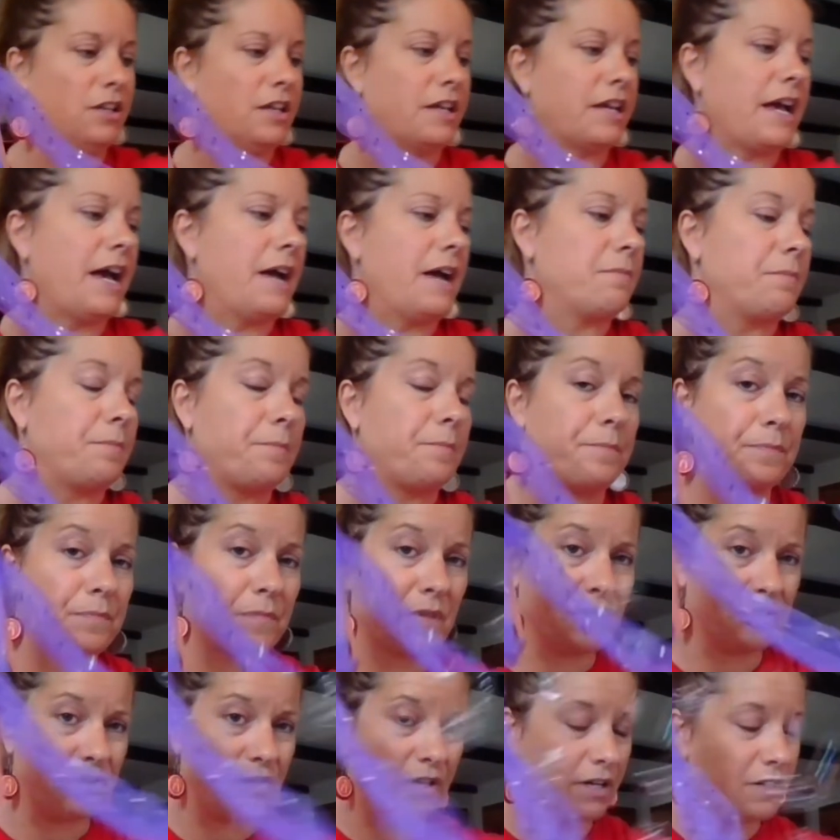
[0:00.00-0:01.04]
you can.
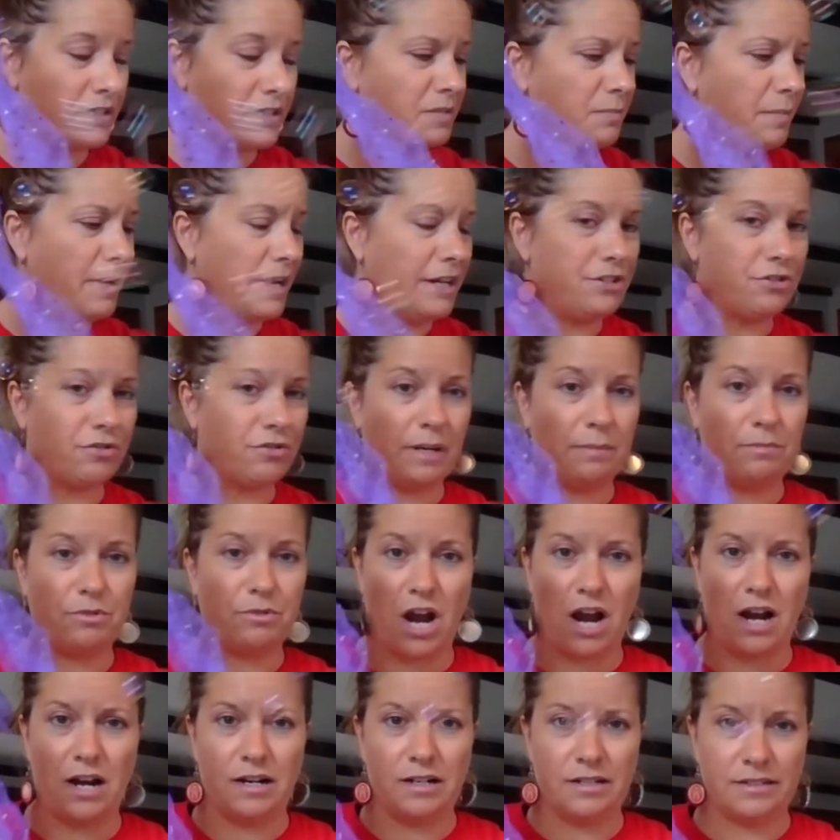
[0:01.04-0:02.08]
So here's my dream
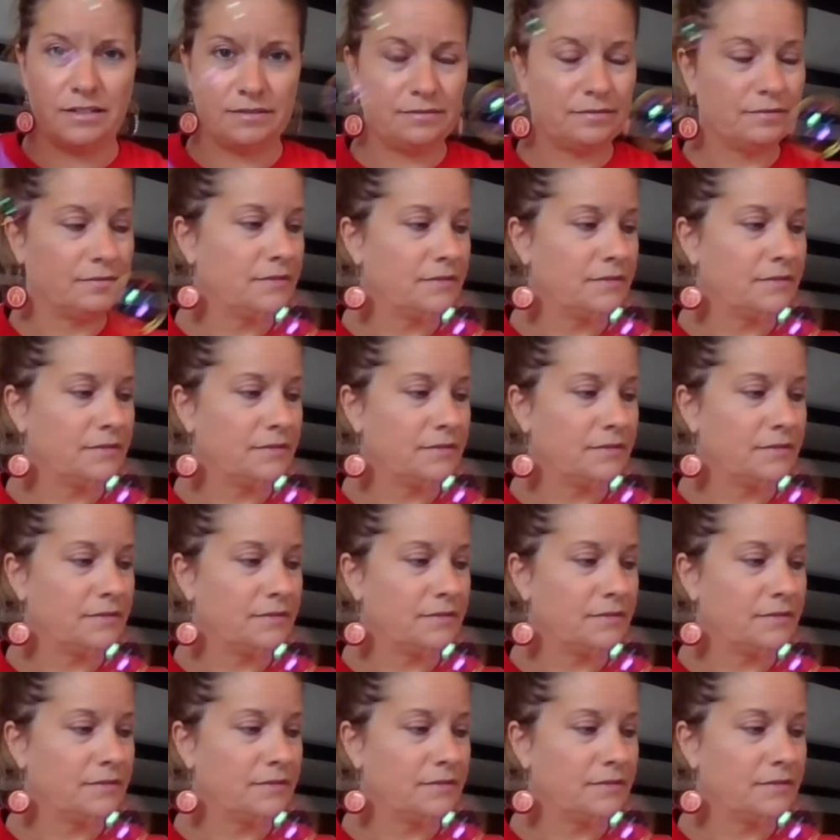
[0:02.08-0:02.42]
jar.